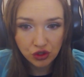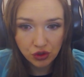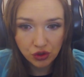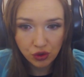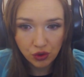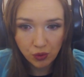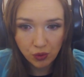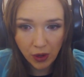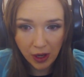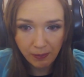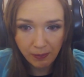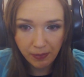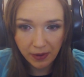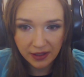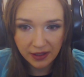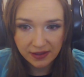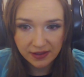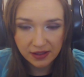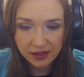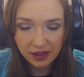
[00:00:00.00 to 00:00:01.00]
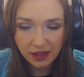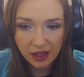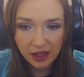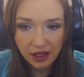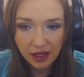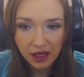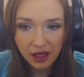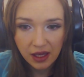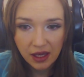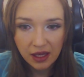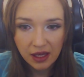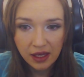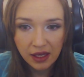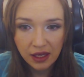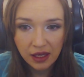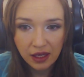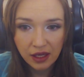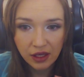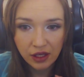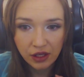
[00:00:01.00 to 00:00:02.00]
two weapons
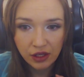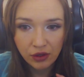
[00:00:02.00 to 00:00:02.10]
he